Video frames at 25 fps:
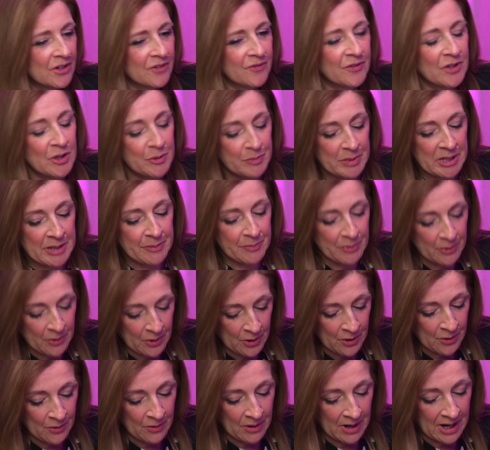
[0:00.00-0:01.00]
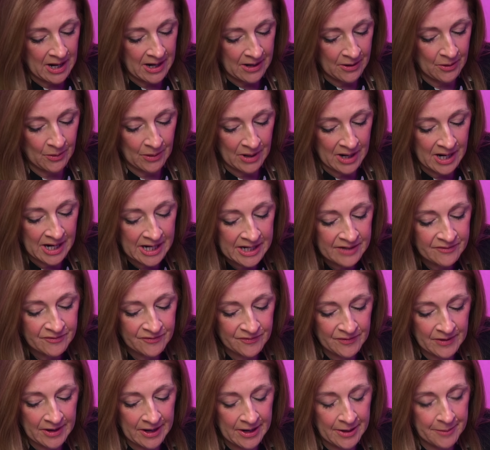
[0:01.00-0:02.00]
a few people who
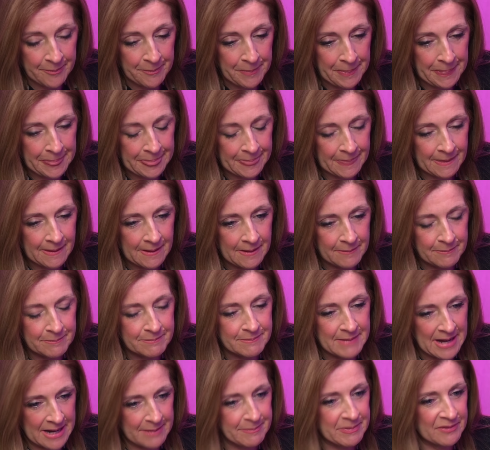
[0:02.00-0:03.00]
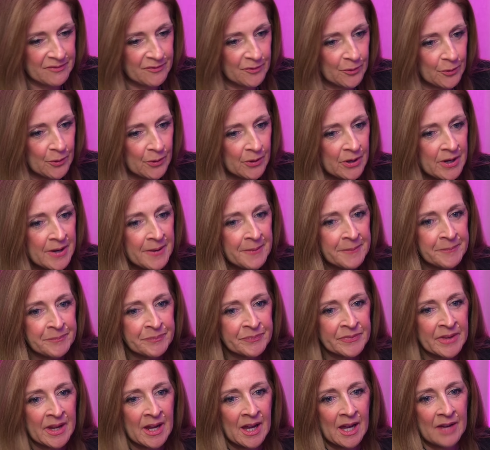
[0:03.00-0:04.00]
I've met before
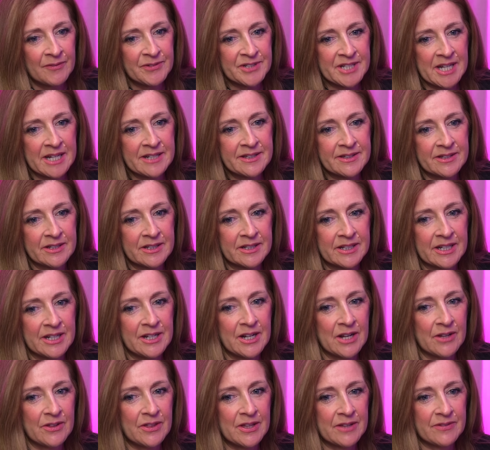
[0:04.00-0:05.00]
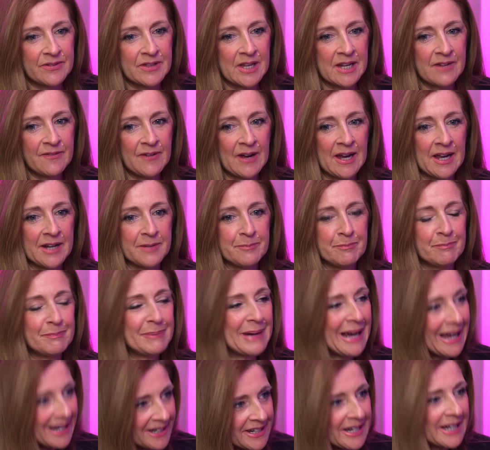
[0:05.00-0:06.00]
have said that, that they've had
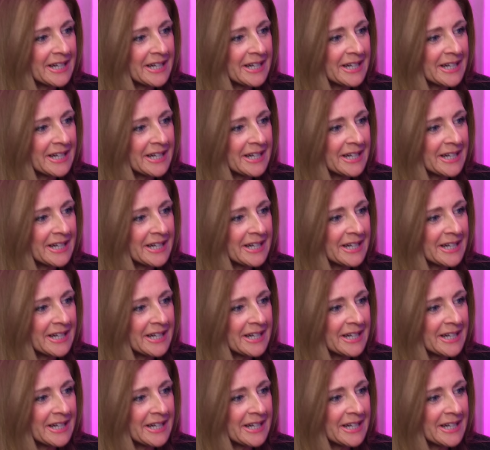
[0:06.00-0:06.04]
bad